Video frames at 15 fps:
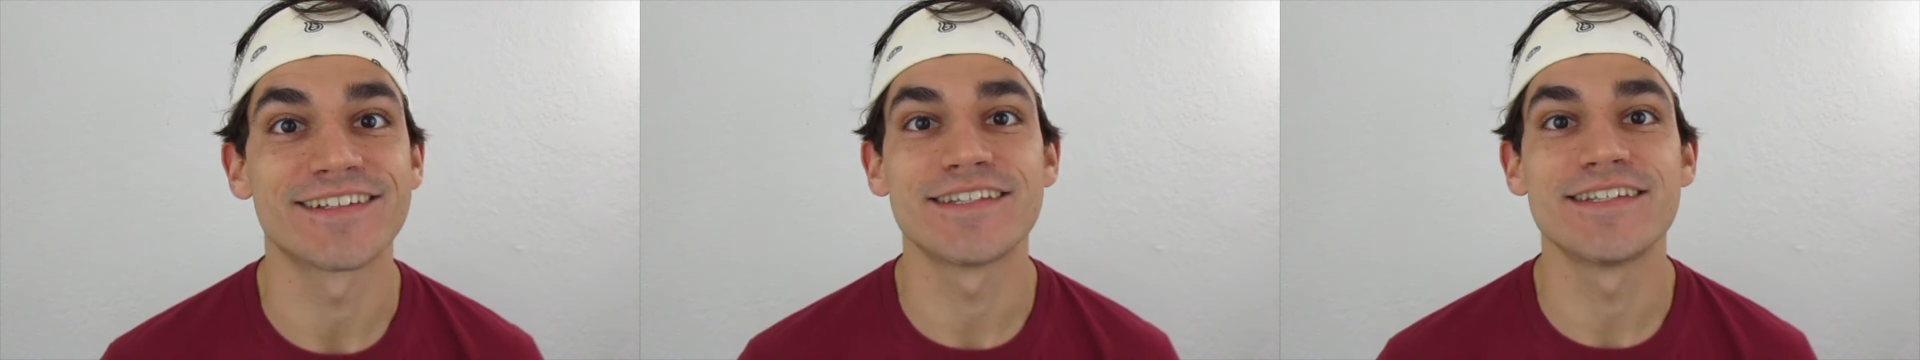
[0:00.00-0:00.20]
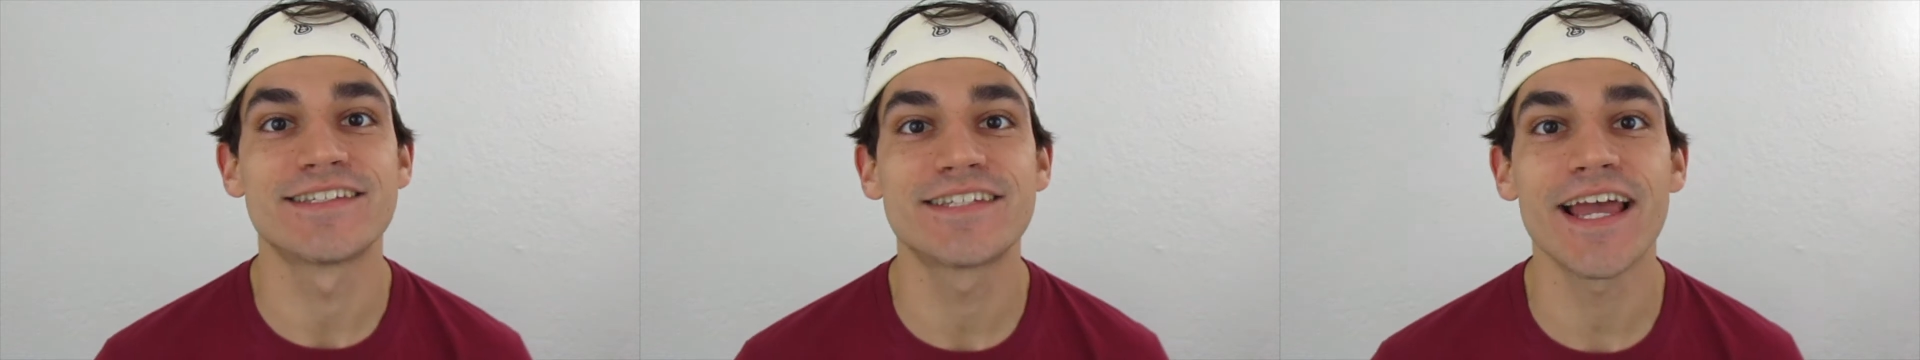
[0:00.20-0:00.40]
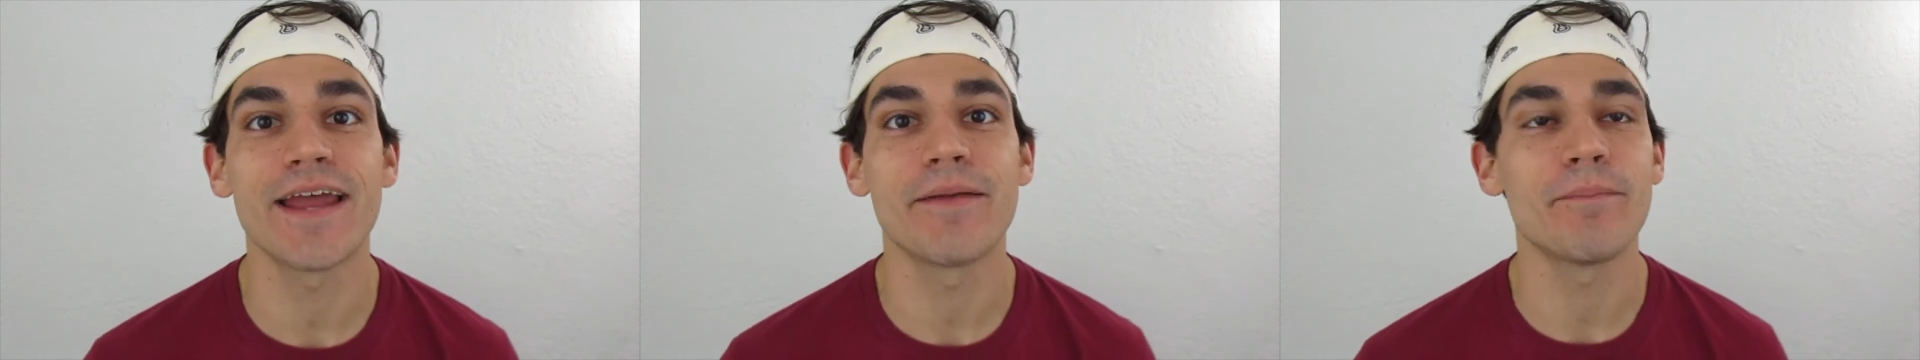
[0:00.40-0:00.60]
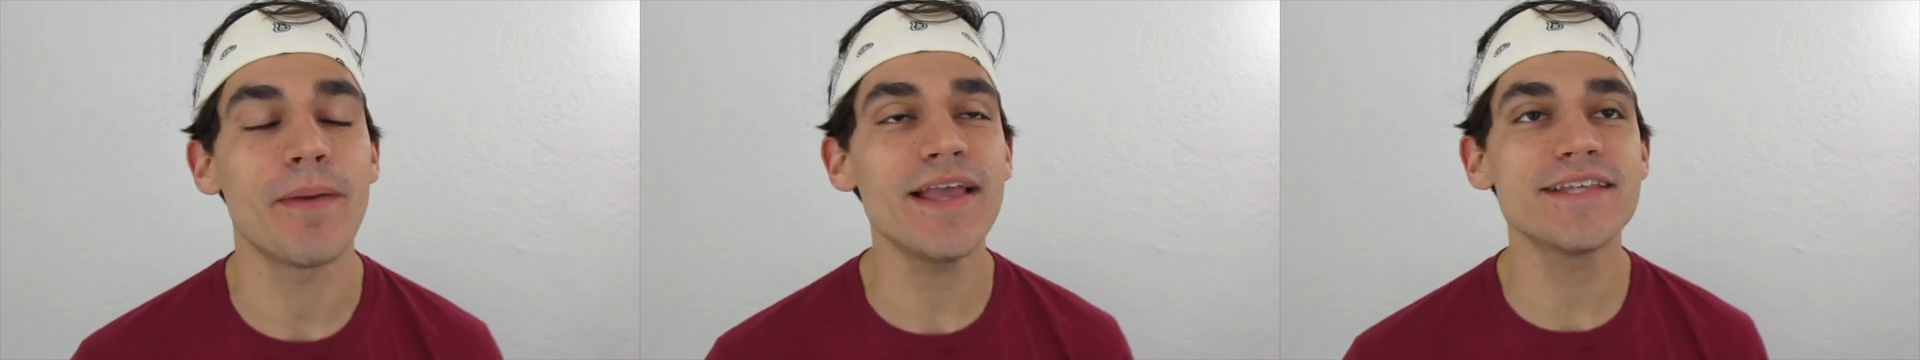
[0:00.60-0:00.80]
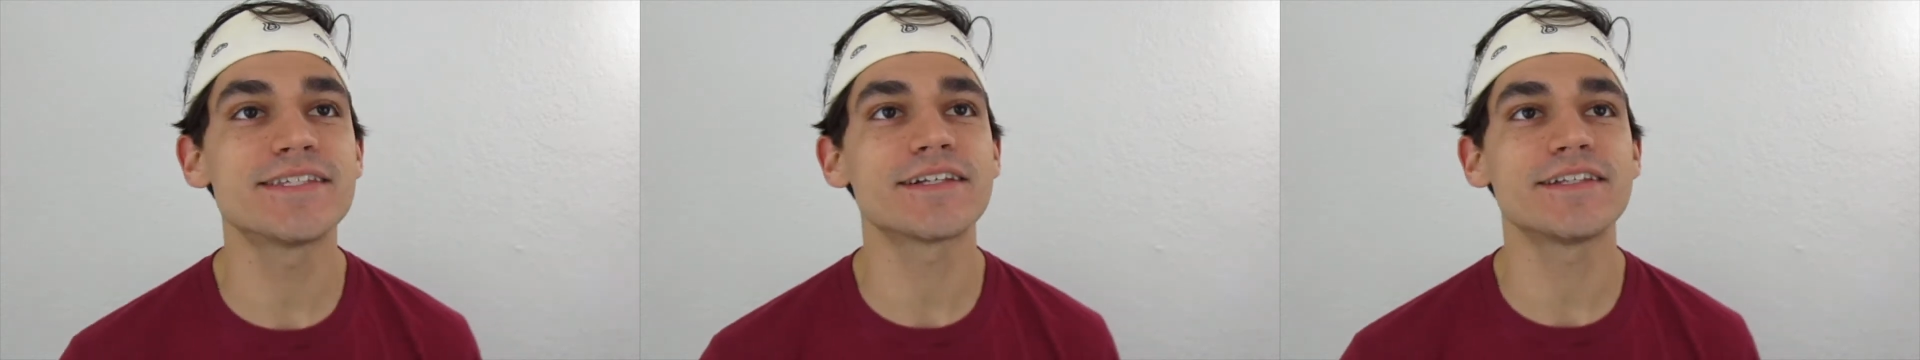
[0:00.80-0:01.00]
It's insane.
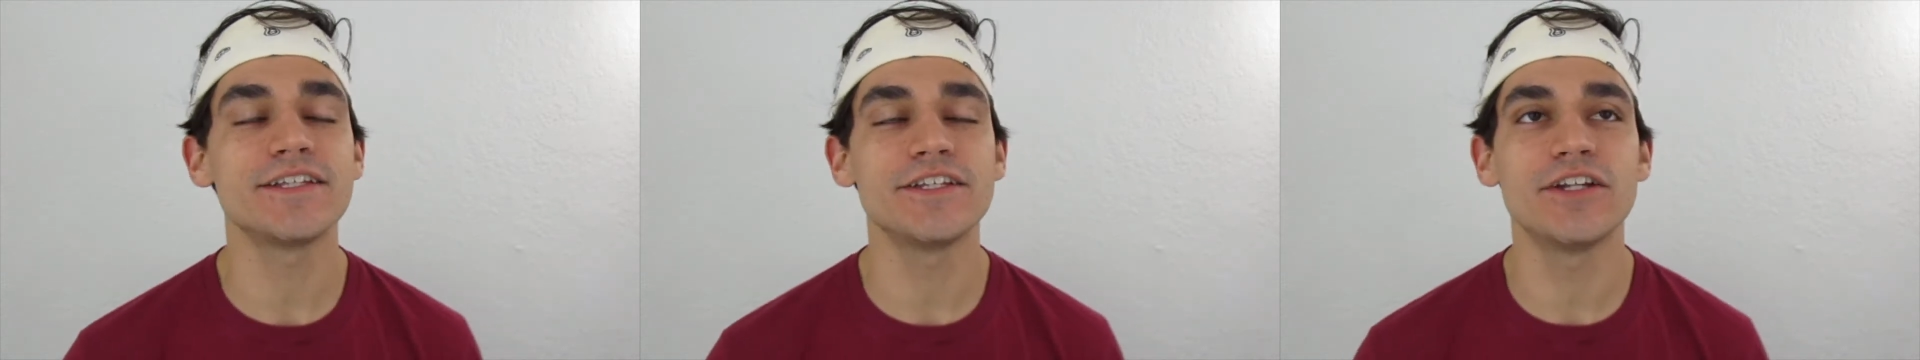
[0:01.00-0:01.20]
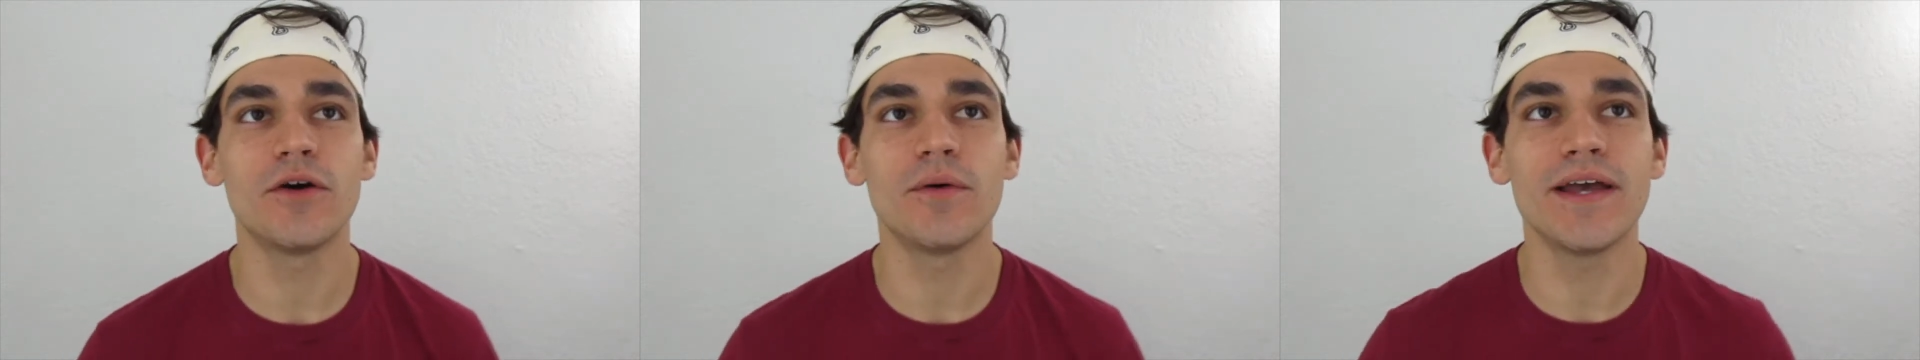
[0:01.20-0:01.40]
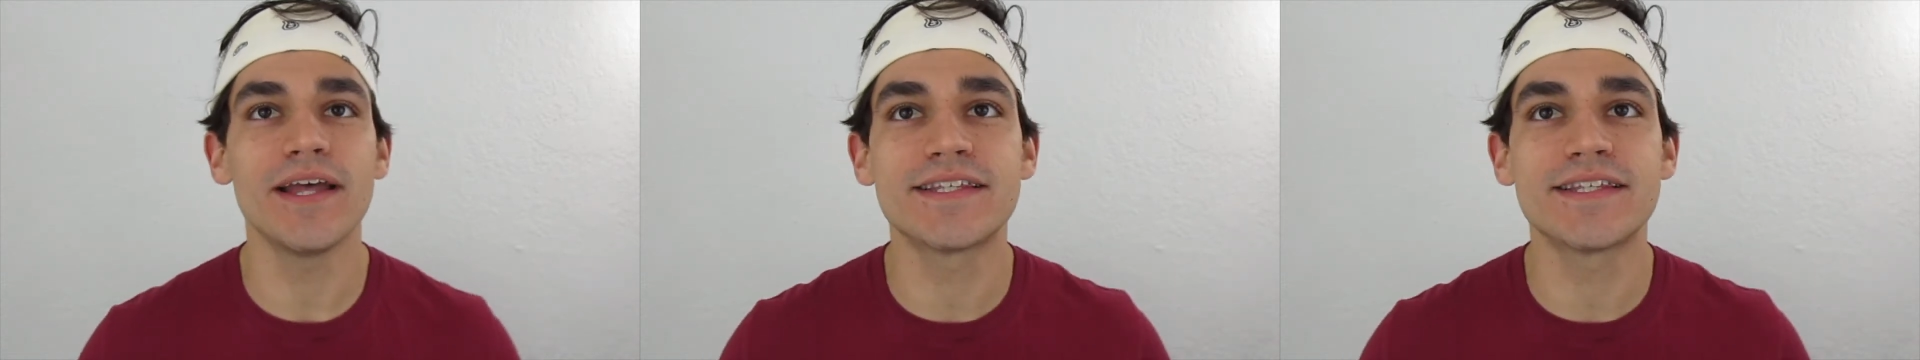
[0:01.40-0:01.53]
Basically, you know,